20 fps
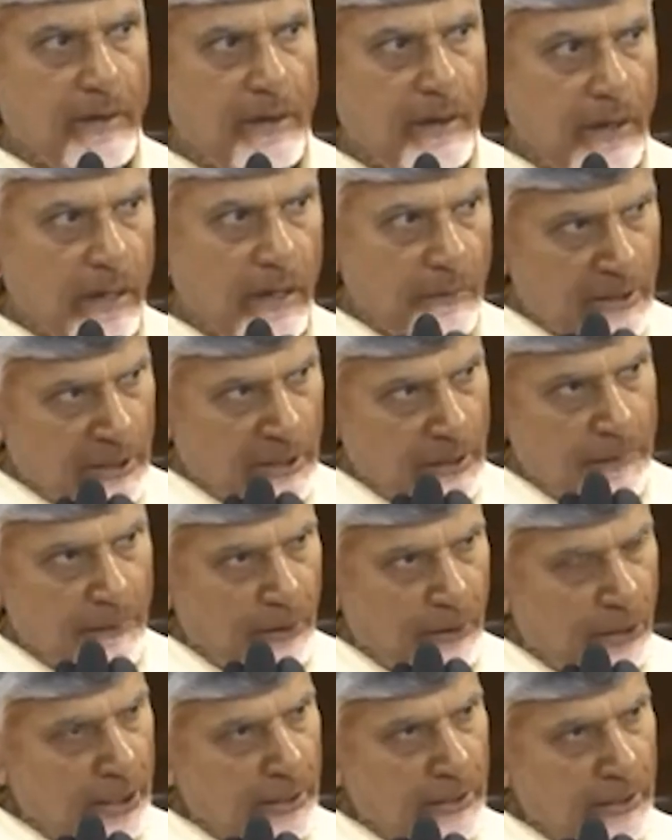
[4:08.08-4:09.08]
I am in the
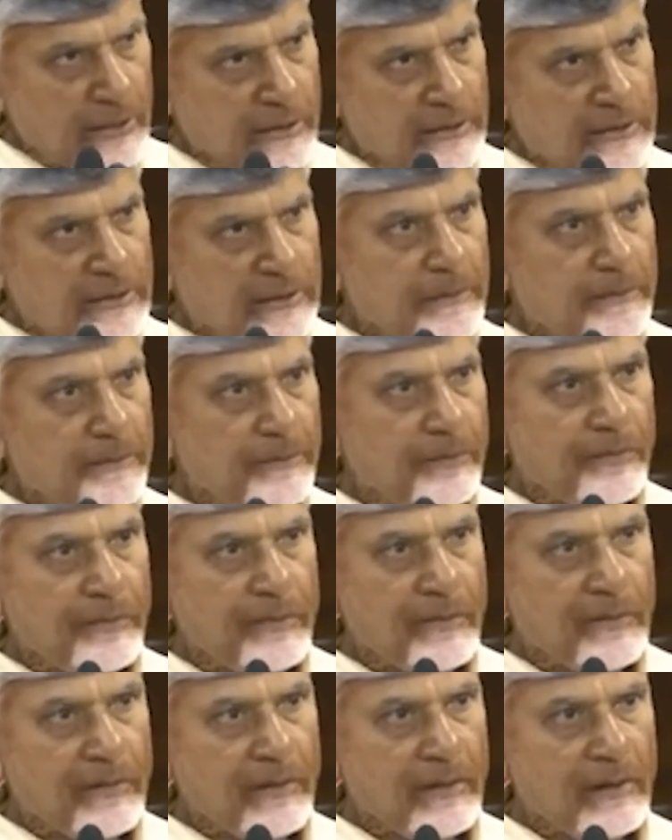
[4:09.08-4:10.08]
politics
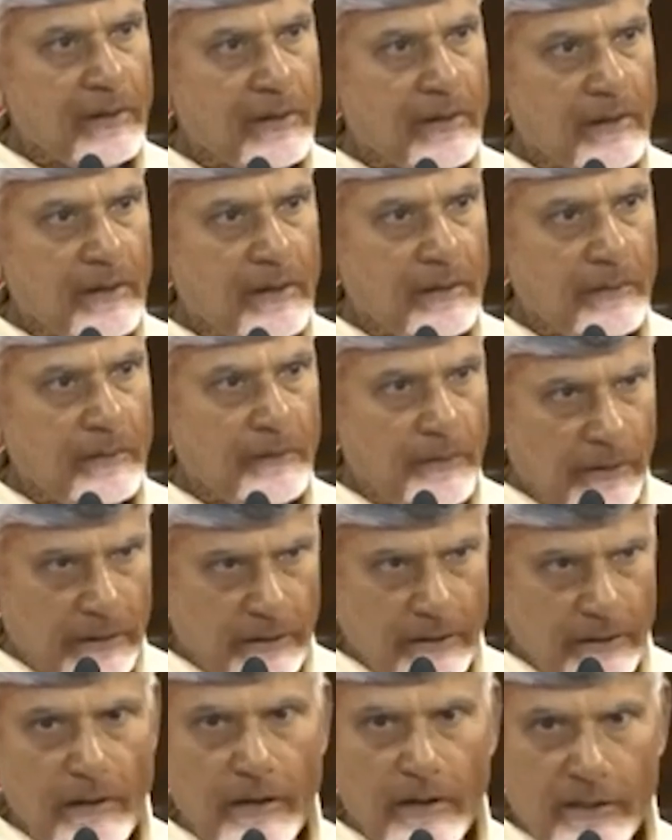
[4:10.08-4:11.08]
for
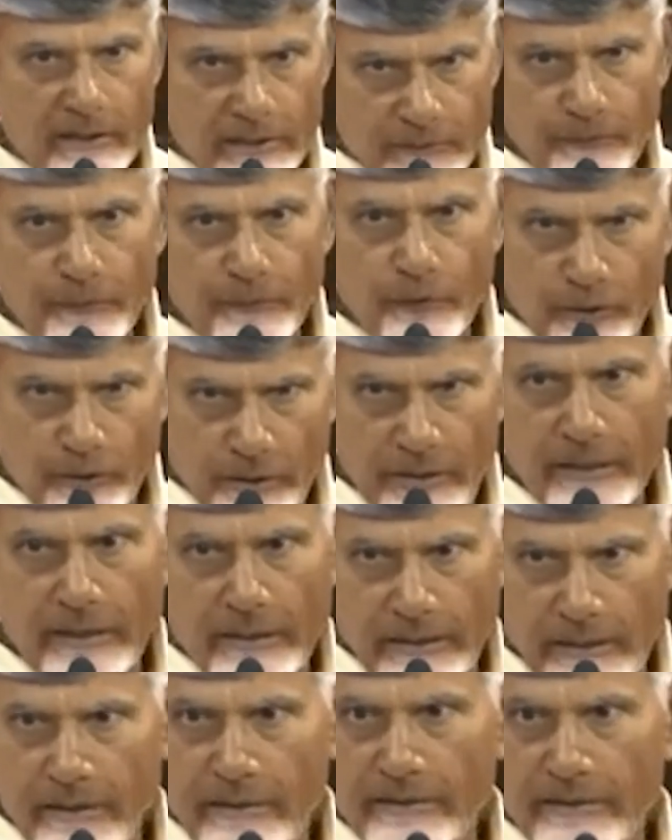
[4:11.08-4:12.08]
the last 4
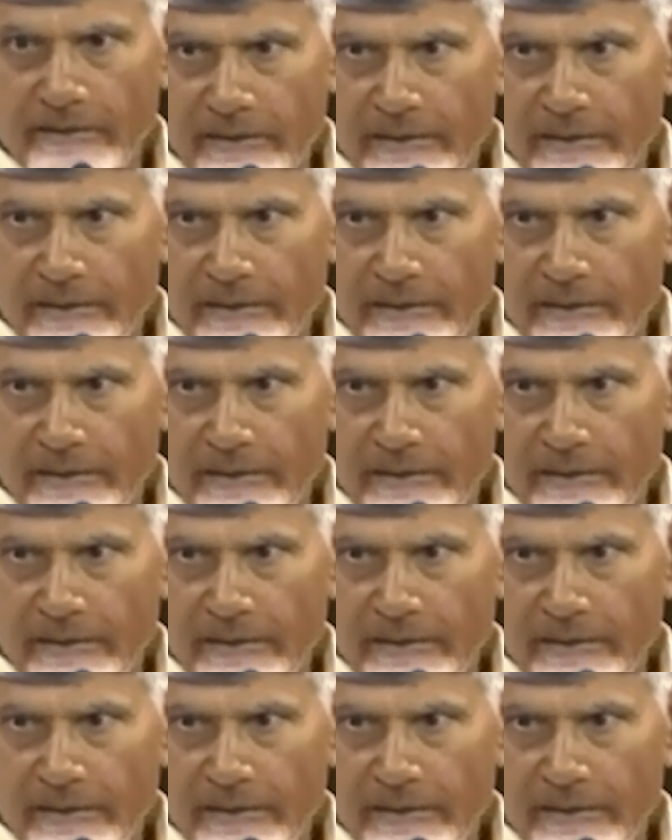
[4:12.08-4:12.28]
decades.